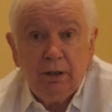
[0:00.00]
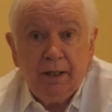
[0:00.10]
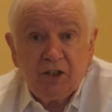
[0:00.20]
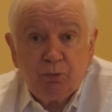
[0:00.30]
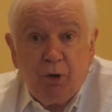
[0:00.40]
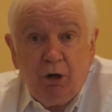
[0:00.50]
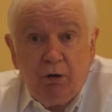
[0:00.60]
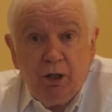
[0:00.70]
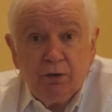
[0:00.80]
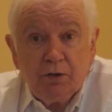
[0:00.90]

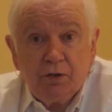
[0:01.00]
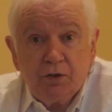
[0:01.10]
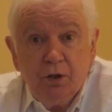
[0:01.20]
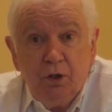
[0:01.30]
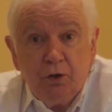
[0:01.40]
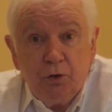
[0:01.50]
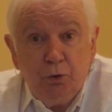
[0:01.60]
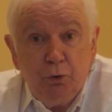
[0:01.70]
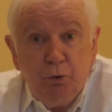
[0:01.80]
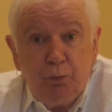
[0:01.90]
experience,
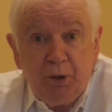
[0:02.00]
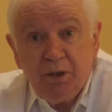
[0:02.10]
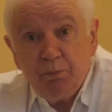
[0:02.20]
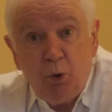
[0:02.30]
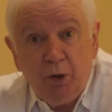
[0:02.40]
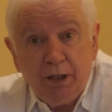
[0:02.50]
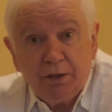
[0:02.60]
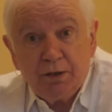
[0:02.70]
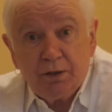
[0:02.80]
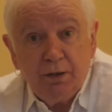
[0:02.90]
you
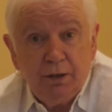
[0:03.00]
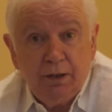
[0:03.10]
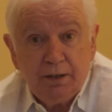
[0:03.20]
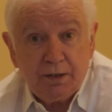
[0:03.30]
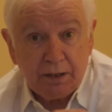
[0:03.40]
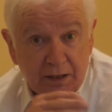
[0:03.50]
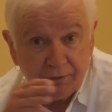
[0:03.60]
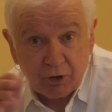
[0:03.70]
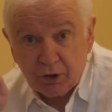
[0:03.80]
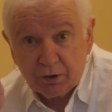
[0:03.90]
pinpoint
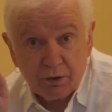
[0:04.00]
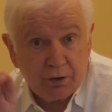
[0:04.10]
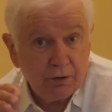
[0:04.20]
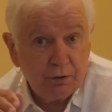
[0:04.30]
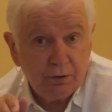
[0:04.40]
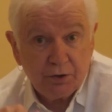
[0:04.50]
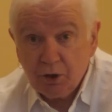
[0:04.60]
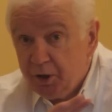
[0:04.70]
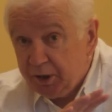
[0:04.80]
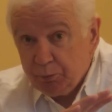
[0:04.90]
significant
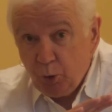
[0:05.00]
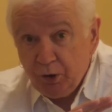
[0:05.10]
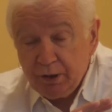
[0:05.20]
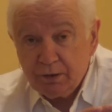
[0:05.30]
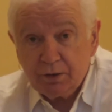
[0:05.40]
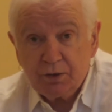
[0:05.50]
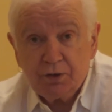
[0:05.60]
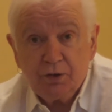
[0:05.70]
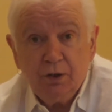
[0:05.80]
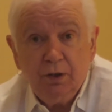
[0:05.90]
turning
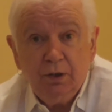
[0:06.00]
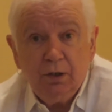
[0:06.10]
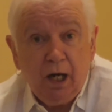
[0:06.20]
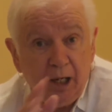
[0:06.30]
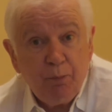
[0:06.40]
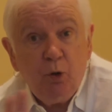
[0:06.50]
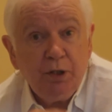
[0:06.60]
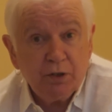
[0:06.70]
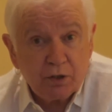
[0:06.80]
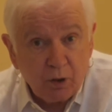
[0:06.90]
points, high
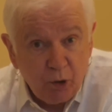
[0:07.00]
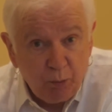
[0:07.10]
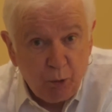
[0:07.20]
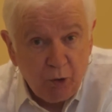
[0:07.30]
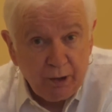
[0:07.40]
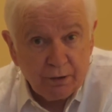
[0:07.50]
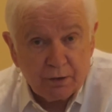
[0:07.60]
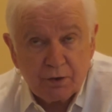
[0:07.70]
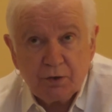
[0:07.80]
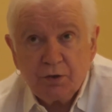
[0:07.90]
points, low
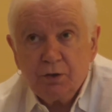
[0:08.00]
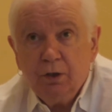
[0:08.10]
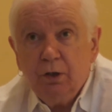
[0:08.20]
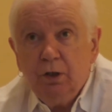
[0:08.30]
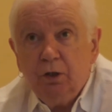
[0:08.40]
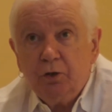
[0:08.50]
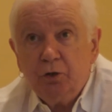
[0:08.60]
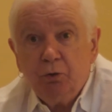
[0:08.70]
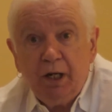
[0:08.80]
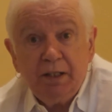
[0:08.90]
points.
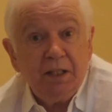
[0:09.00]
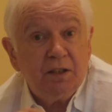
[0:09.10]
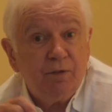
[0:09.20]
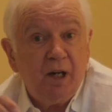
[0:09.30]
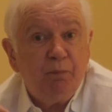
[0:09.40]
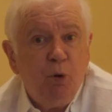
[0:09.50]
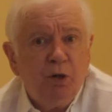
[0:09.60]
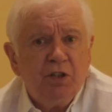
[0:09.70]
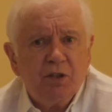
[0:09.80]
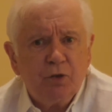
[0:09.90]
You identify
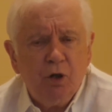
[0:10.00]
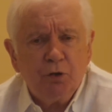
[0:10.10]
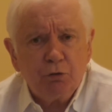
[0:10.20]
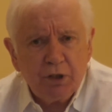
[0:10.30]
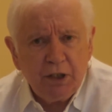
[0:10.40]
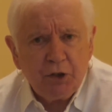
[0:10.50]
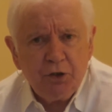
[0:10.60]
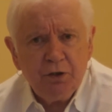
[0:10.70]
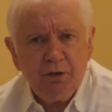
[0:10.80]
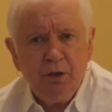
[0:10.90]
points of
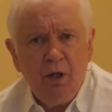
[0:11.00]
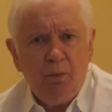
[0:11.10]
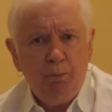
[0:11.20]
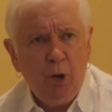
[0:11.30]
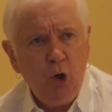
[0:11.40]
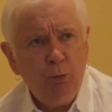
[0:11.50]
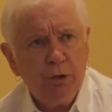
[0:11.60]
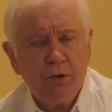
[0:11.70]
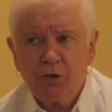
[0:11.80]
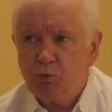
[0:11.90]
contradiction,
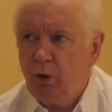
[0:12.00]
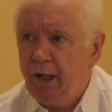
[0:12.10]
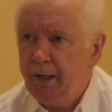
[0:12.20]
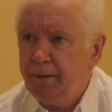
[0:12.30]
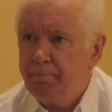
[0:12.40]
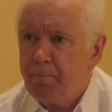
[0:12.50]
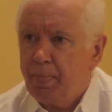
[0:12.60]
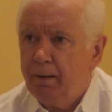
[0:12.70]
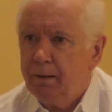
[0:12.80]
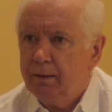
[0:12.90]
moments when
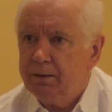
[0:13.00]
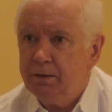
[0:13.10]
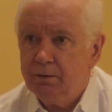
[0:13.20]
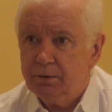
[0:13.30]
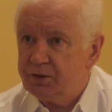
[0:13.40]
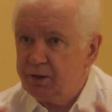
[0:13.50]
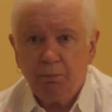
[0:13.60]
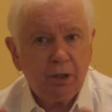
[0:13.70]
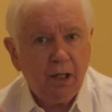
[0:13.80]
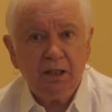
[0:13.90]

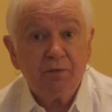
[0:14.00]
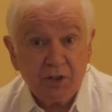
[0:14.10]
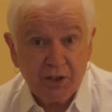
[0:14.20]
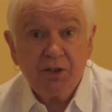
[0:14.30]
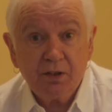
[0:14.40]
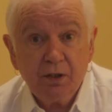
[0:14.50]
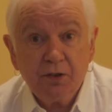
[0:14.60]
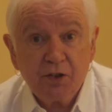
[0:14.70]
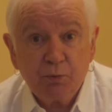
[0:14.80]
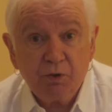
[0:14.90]
some kind of
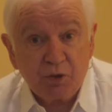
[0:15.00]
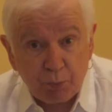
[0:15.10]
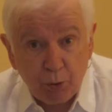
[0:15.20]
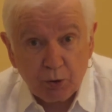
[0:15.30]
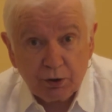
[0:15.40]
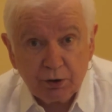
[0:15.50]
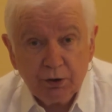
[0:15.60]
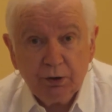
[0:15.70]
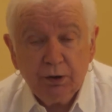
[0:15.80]
dissonance was put